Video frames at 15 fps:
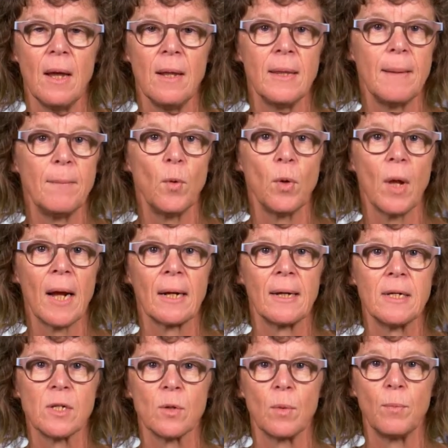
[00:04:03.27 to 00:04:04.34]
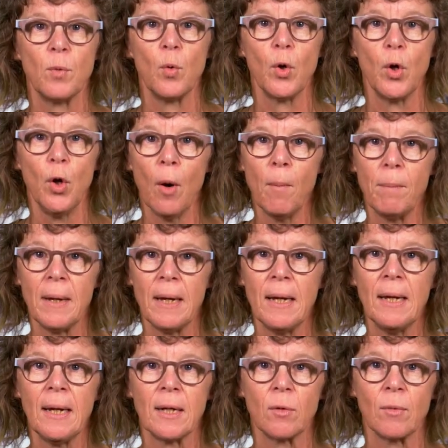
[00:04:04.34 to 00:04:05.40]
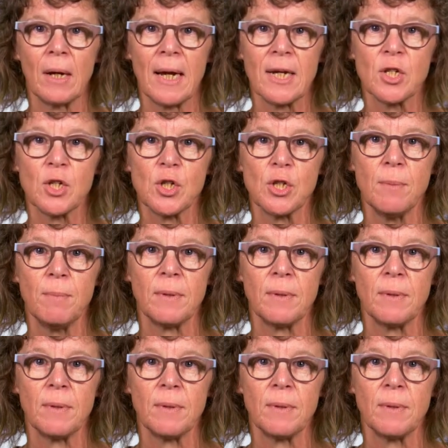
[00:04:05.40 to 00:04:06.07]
They're more likely to report not being in a relationship